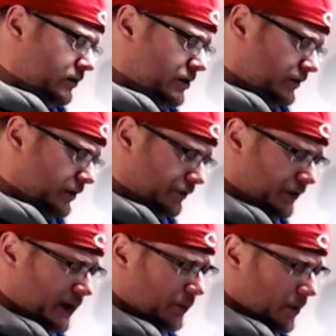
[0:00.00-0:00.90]
just a
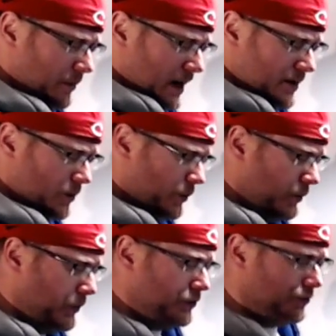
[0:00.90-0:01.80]
friendly reminder,
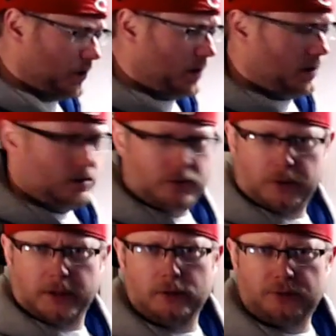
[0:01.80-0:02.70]
when we draw,
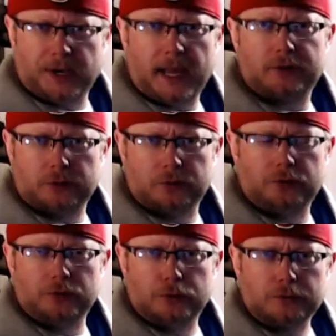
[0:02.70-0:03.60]
we use an actual
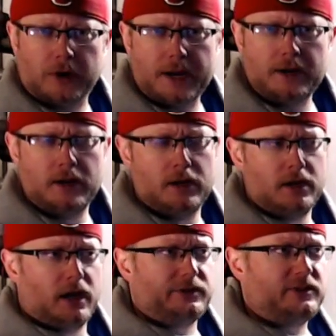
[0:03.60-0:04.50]
tool, right?
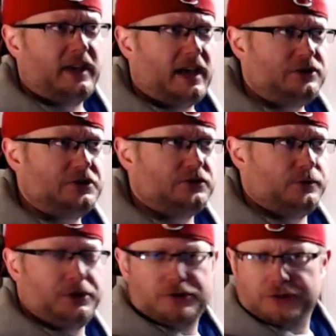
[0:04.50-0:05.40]
A sketch is
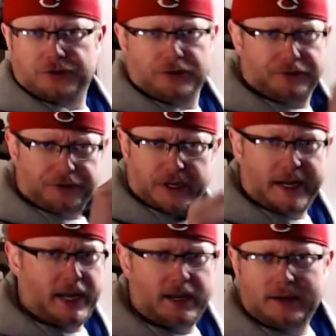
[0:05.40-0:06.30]
when you just do it
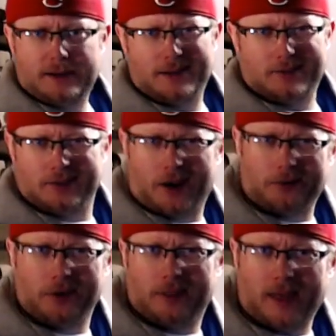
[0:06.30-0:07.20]
free-handed and it's not
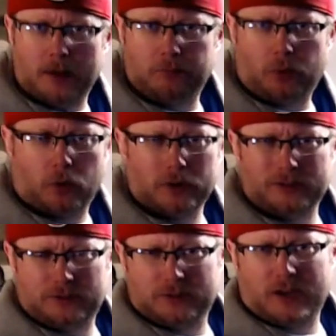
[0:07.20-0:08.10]
really that important.
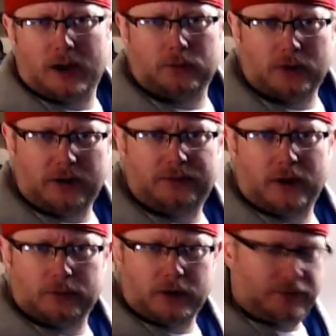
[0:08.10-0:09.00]
It's just kind of
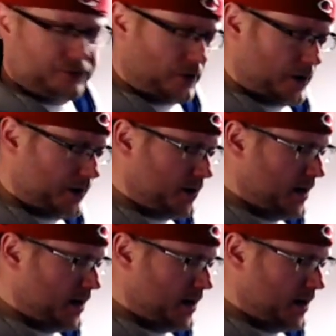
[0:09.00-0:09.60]
a rough drawing.